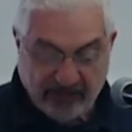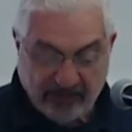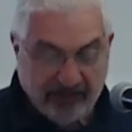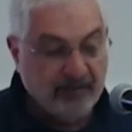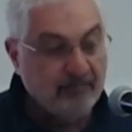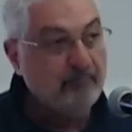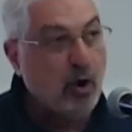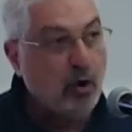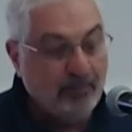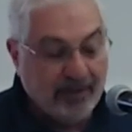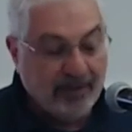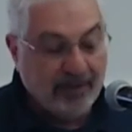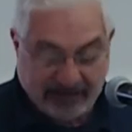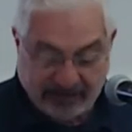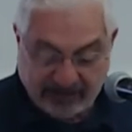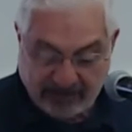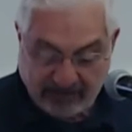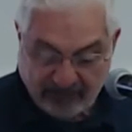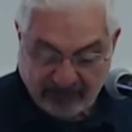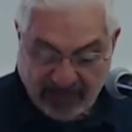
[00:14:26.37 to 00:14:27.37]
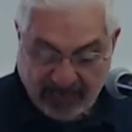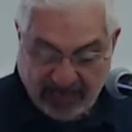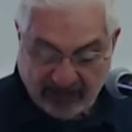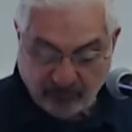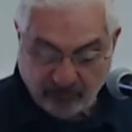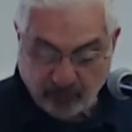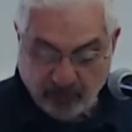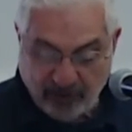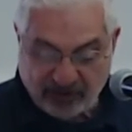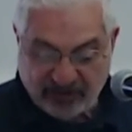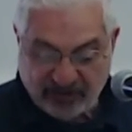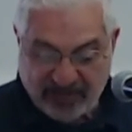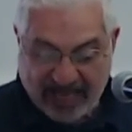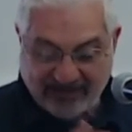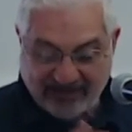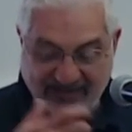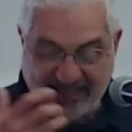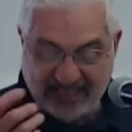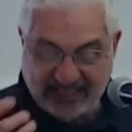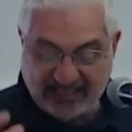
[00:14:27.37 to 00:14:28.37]
The moment at which
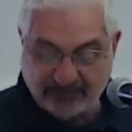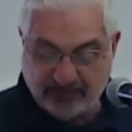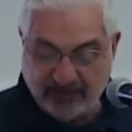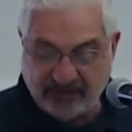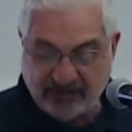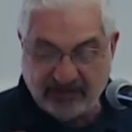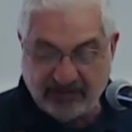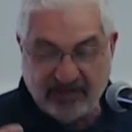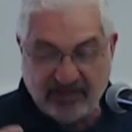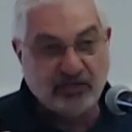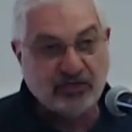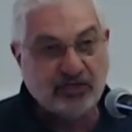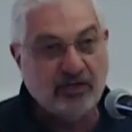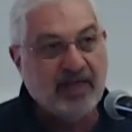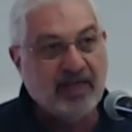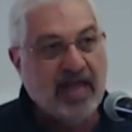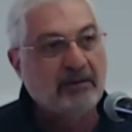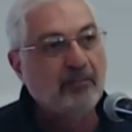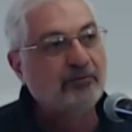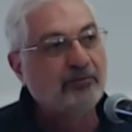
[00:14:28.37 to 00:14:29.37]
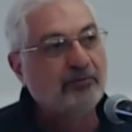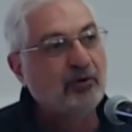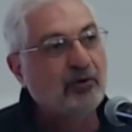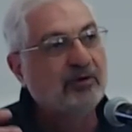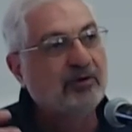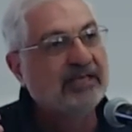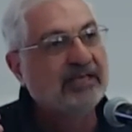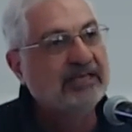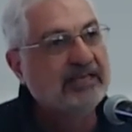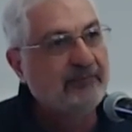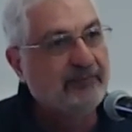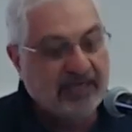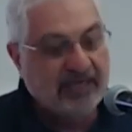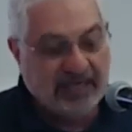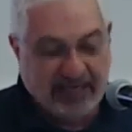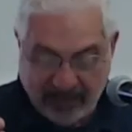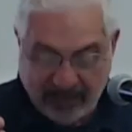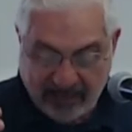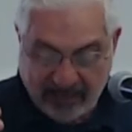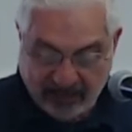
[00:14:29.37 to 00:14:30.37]
that disposition, that
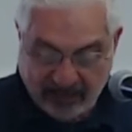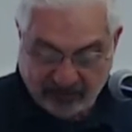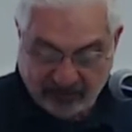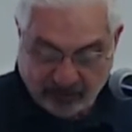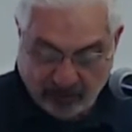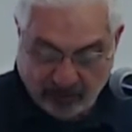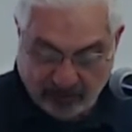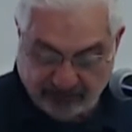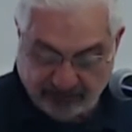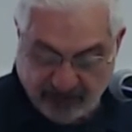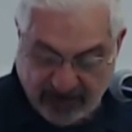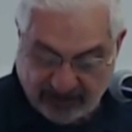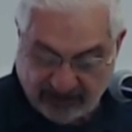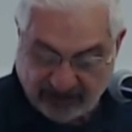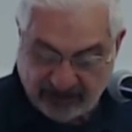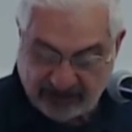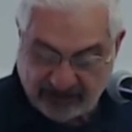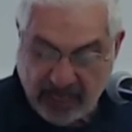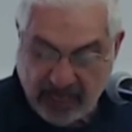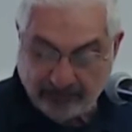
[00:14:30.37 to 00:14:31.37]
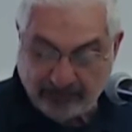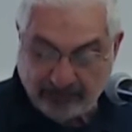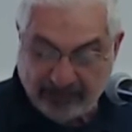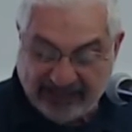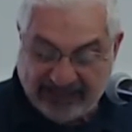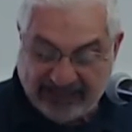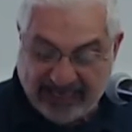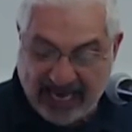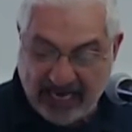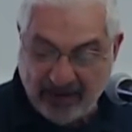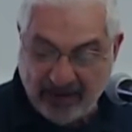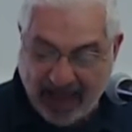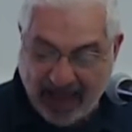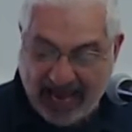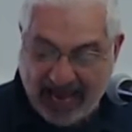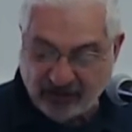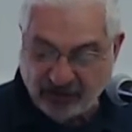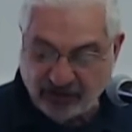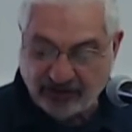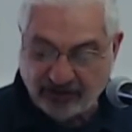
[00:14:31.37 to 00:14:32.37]
proclivity toward violence became
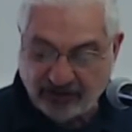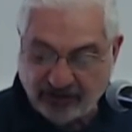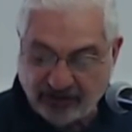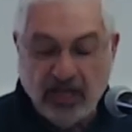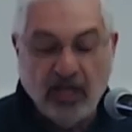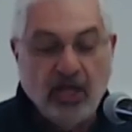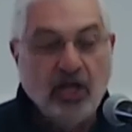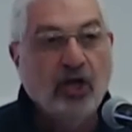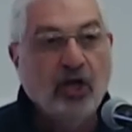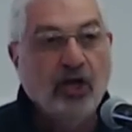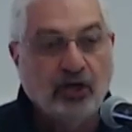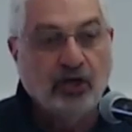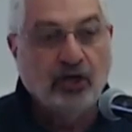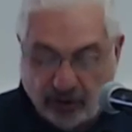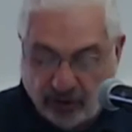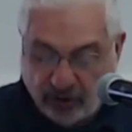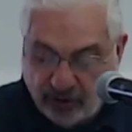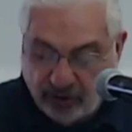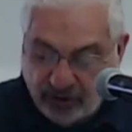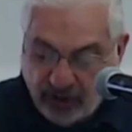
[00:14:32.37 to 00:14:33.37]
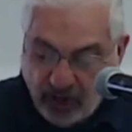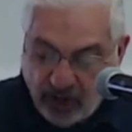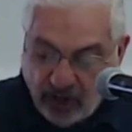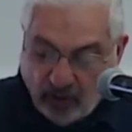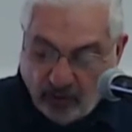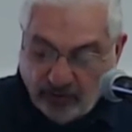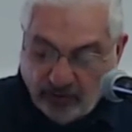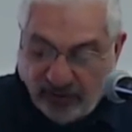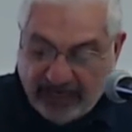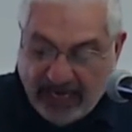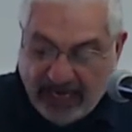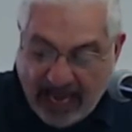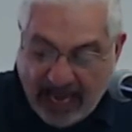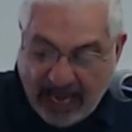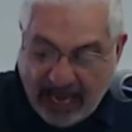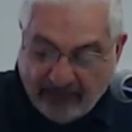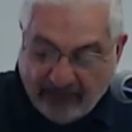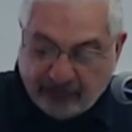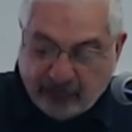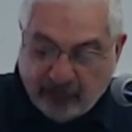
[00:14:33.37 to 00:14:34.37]
action occurred only
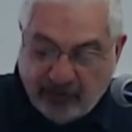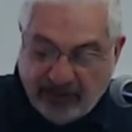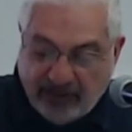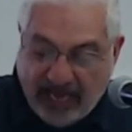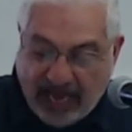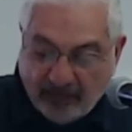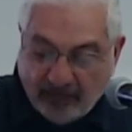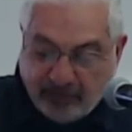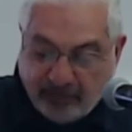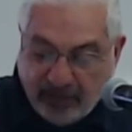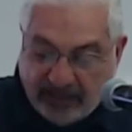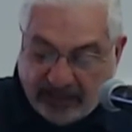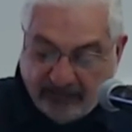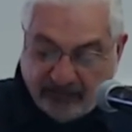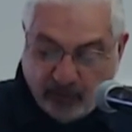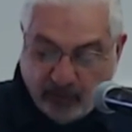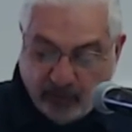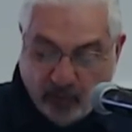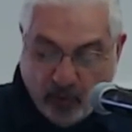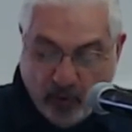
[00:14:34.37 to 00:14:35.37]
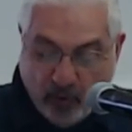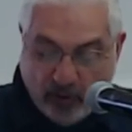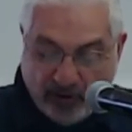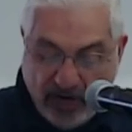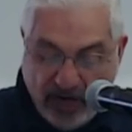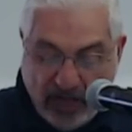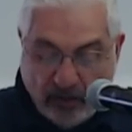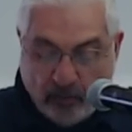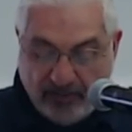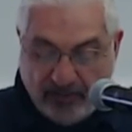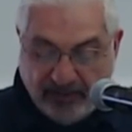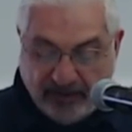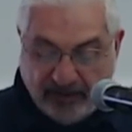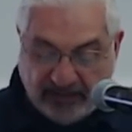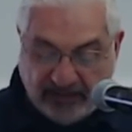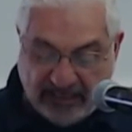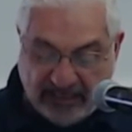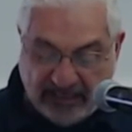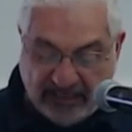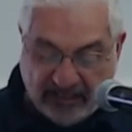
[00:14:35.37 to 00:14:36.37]
after the outbreak of the war when the
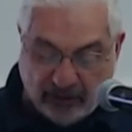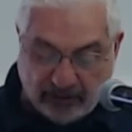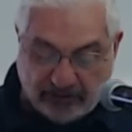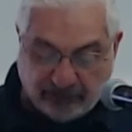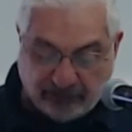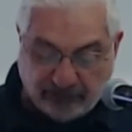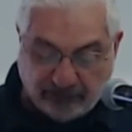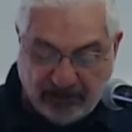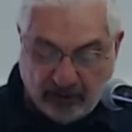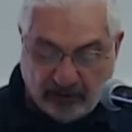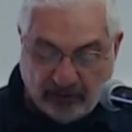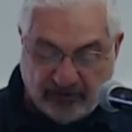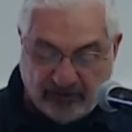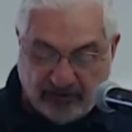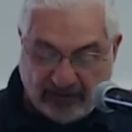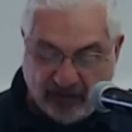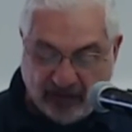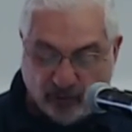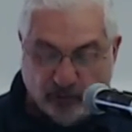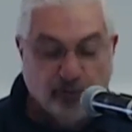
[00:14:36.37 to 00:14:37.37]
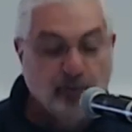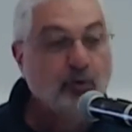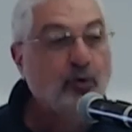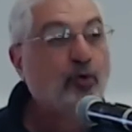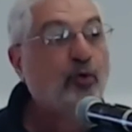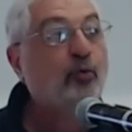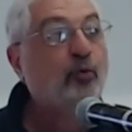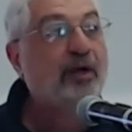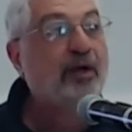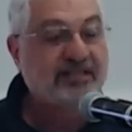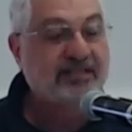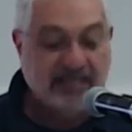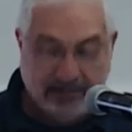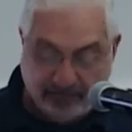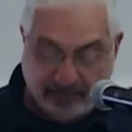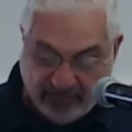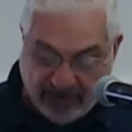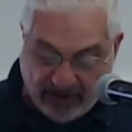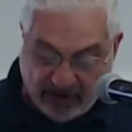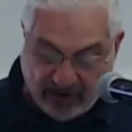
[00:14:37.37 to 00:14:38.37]
leaders feared that their rule was
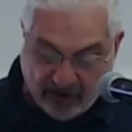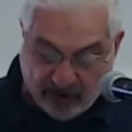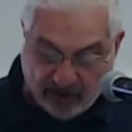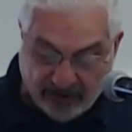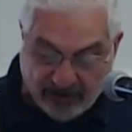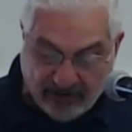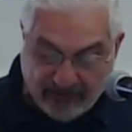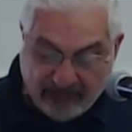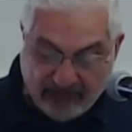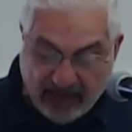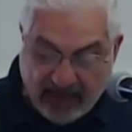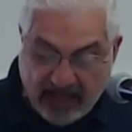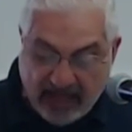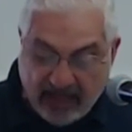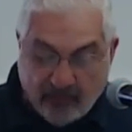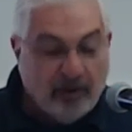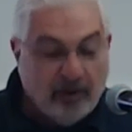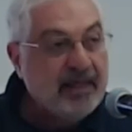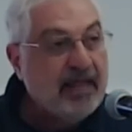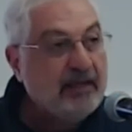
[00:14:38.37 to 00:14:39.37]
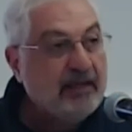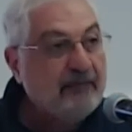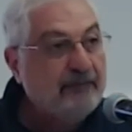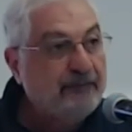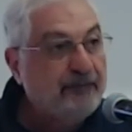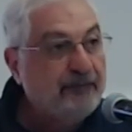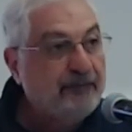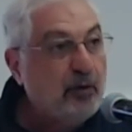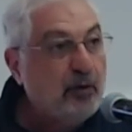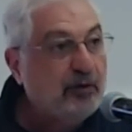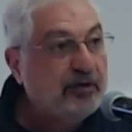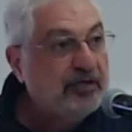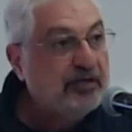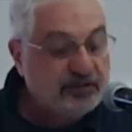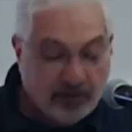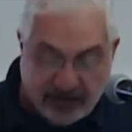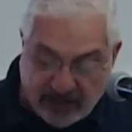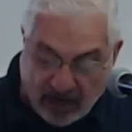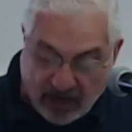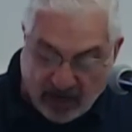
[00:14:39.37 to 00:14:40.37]
in peril, when they focused
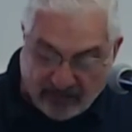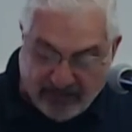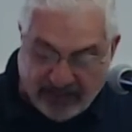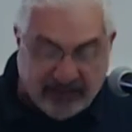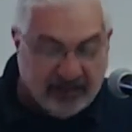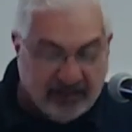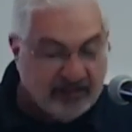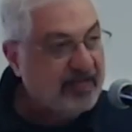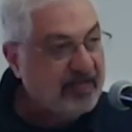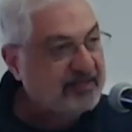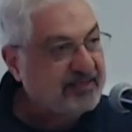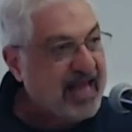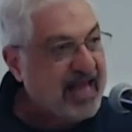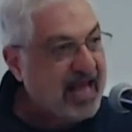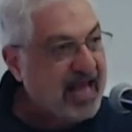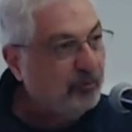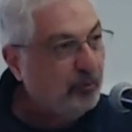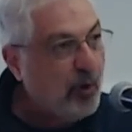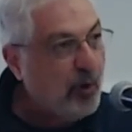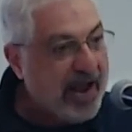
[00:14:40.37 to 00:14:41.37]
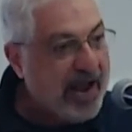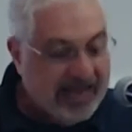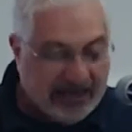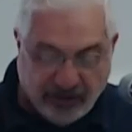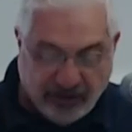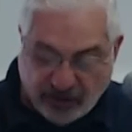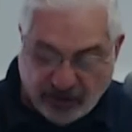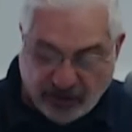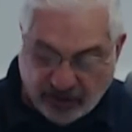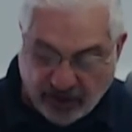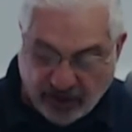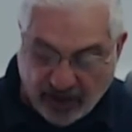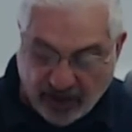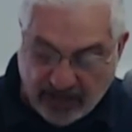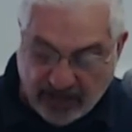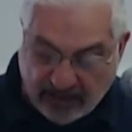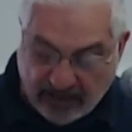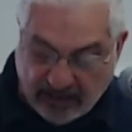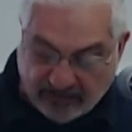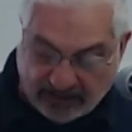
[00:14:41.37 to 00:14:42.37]
on the Armenians as that wedge
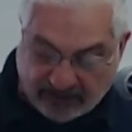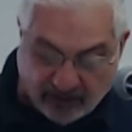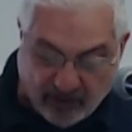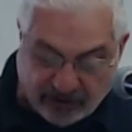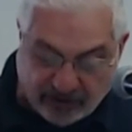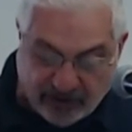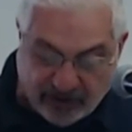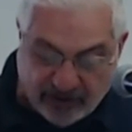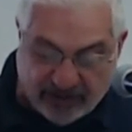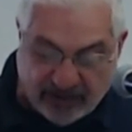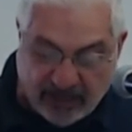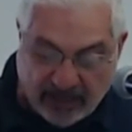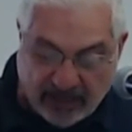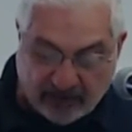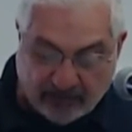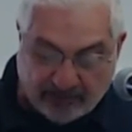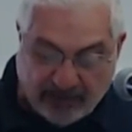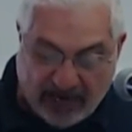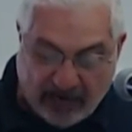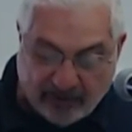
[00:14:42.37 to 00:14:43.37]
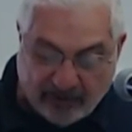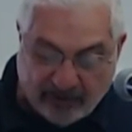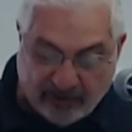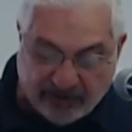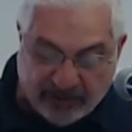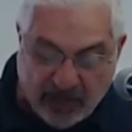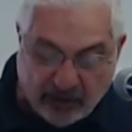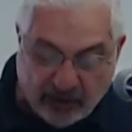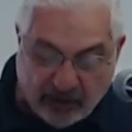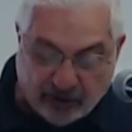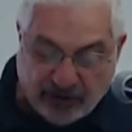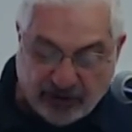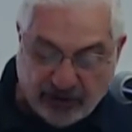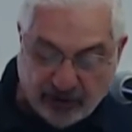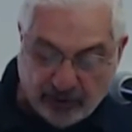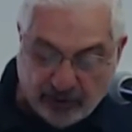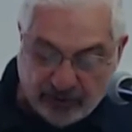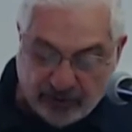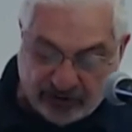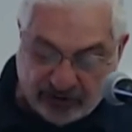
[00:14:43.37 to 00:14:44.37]
that the Russians and other powers could
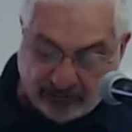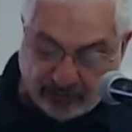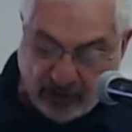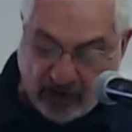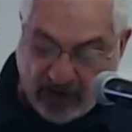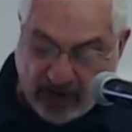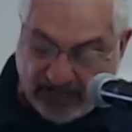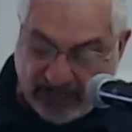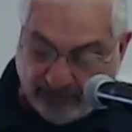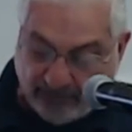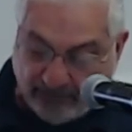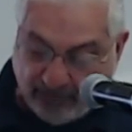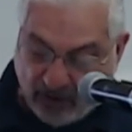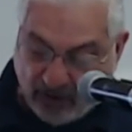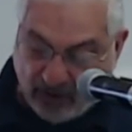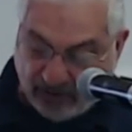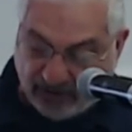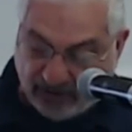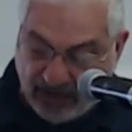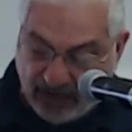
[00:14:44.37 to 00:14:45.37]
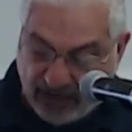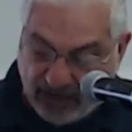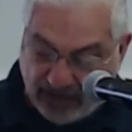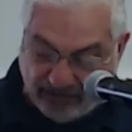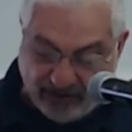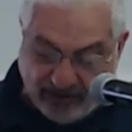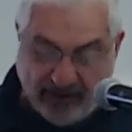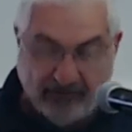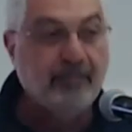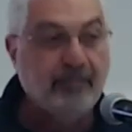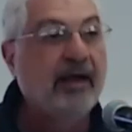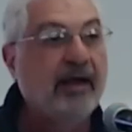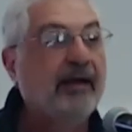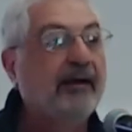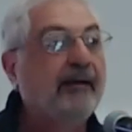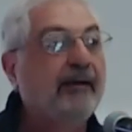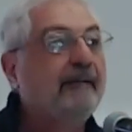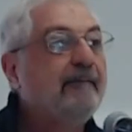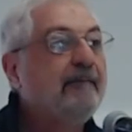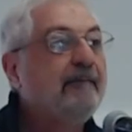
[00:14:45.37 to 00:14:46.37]
use to pry apart their empire.